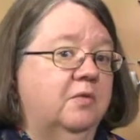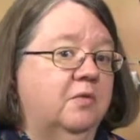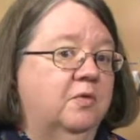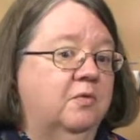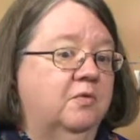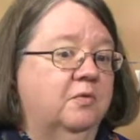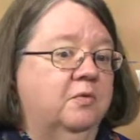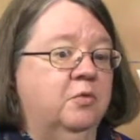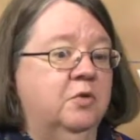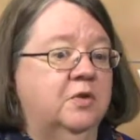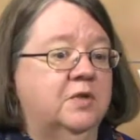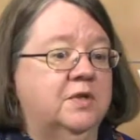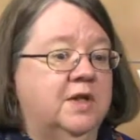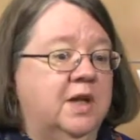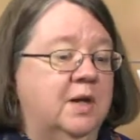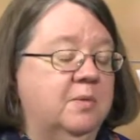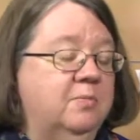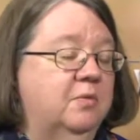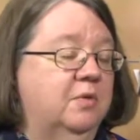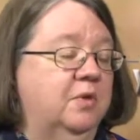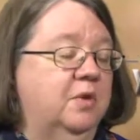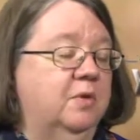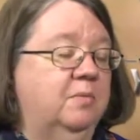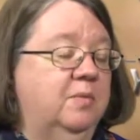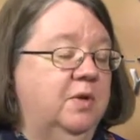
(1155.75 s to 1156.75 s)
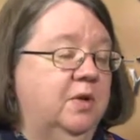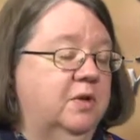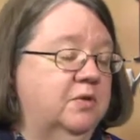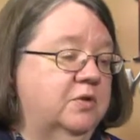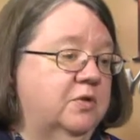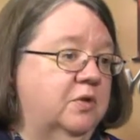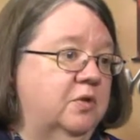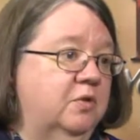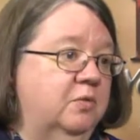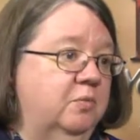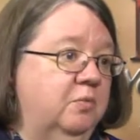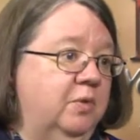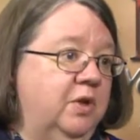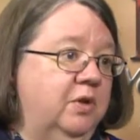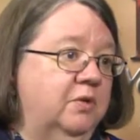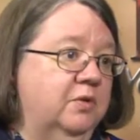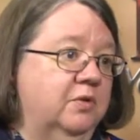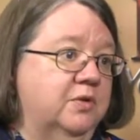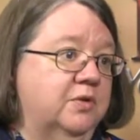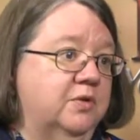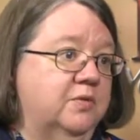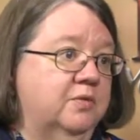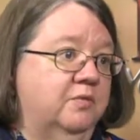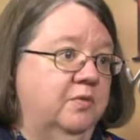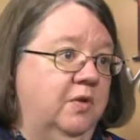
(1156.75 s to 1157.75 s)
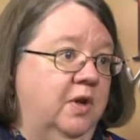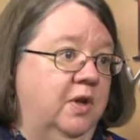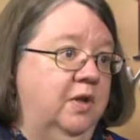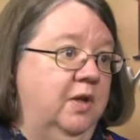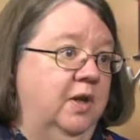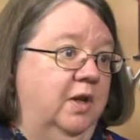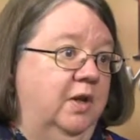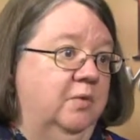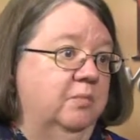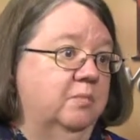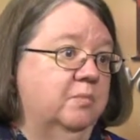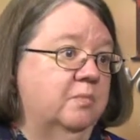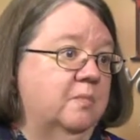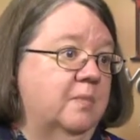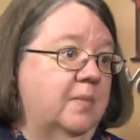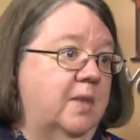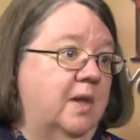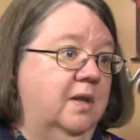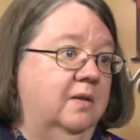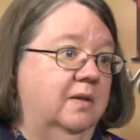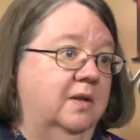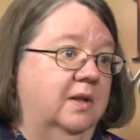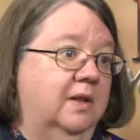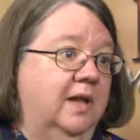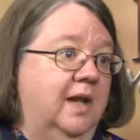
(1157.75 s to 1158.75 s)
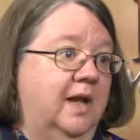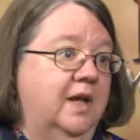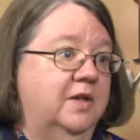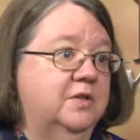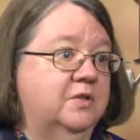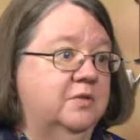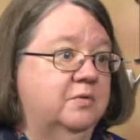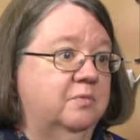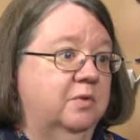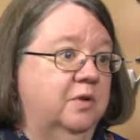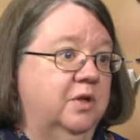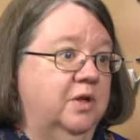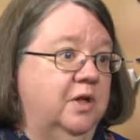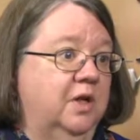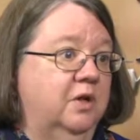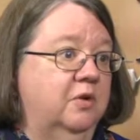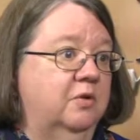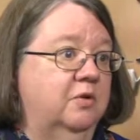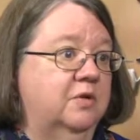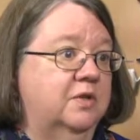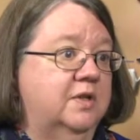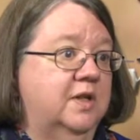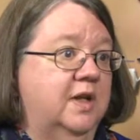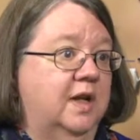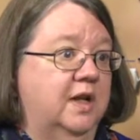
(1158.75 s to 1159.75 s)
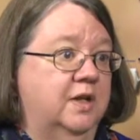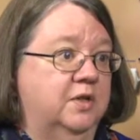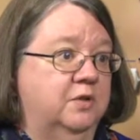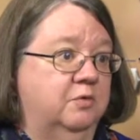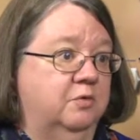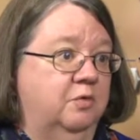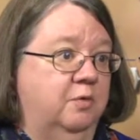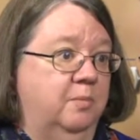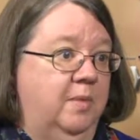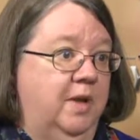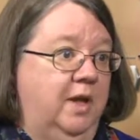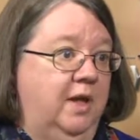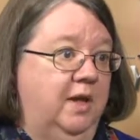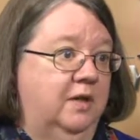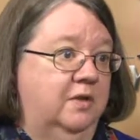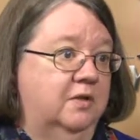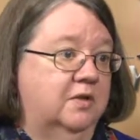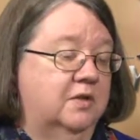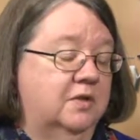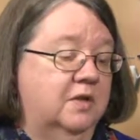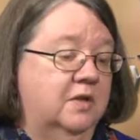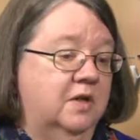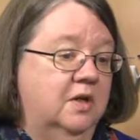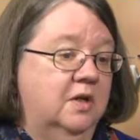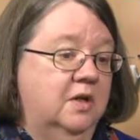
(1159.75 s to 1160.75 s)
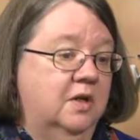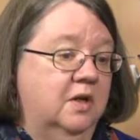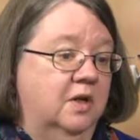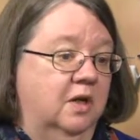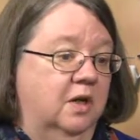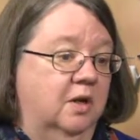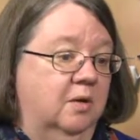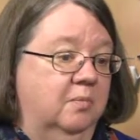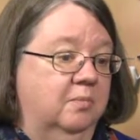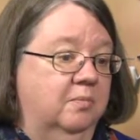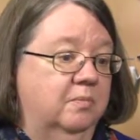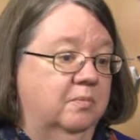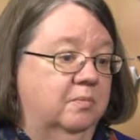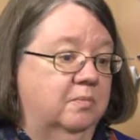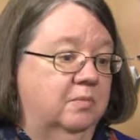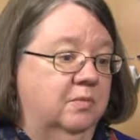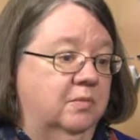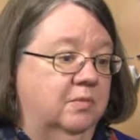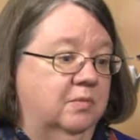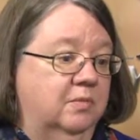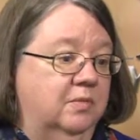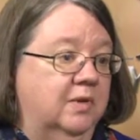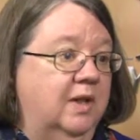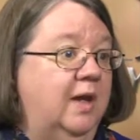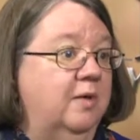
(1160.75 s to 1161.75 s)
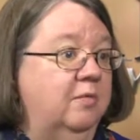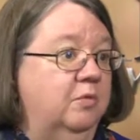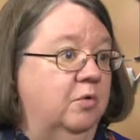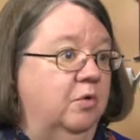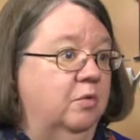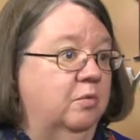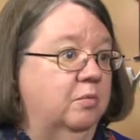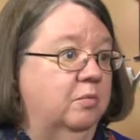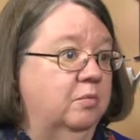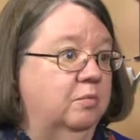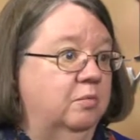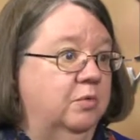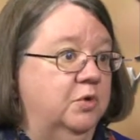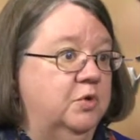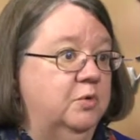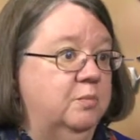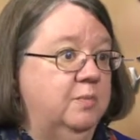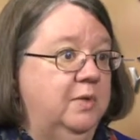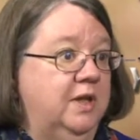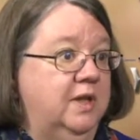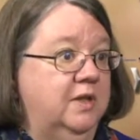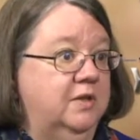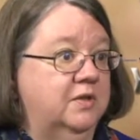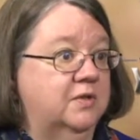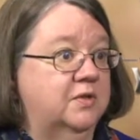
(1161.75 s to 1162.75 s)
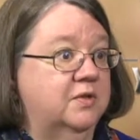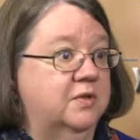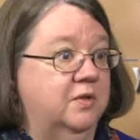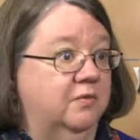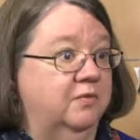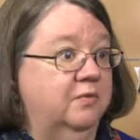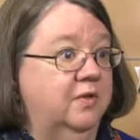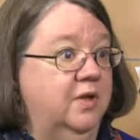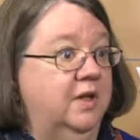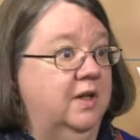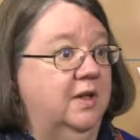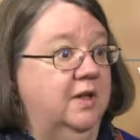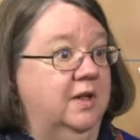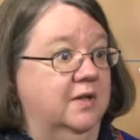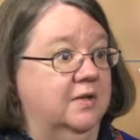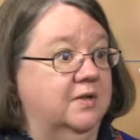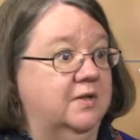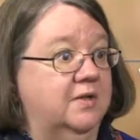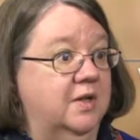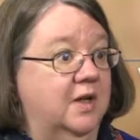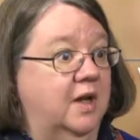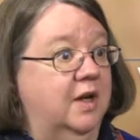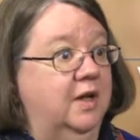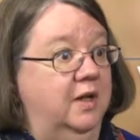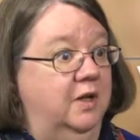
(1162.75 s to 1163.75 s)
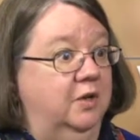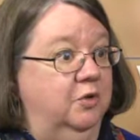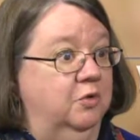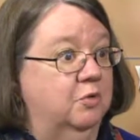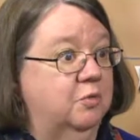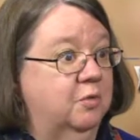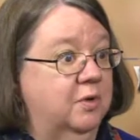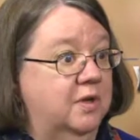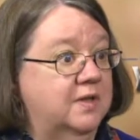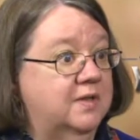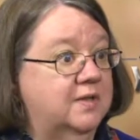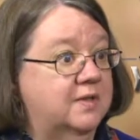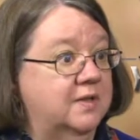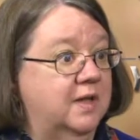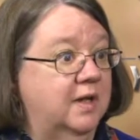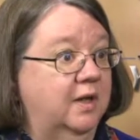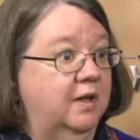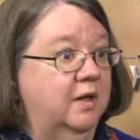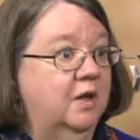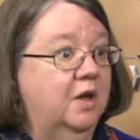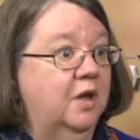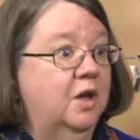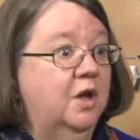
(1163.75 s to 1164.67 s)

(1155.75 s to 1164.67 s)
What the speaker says: For example, the Meals on Wheels funding in the last 3 years has remained level, which means the funding is not increasing,